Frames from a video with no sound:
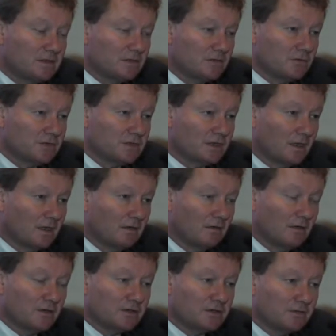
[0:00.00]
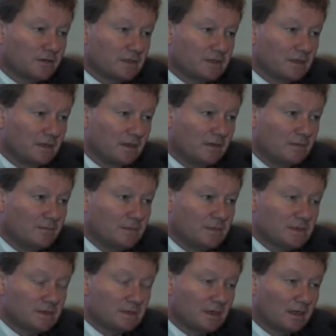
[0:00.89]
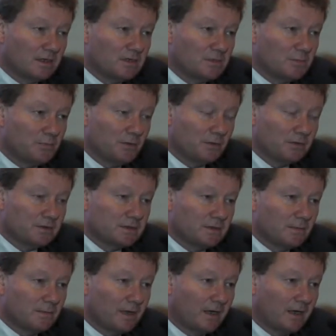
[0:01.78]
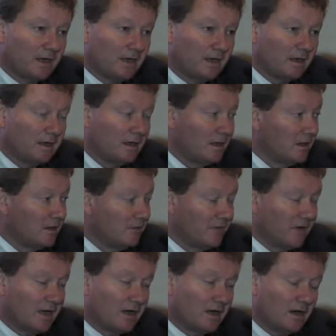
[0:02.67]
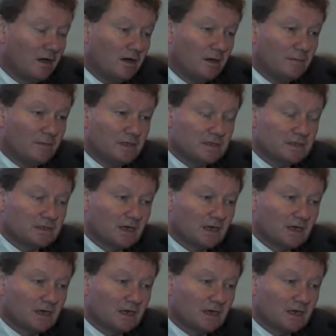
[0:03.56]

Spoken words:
has also looked at the terms and has balked at paying. Vietnam has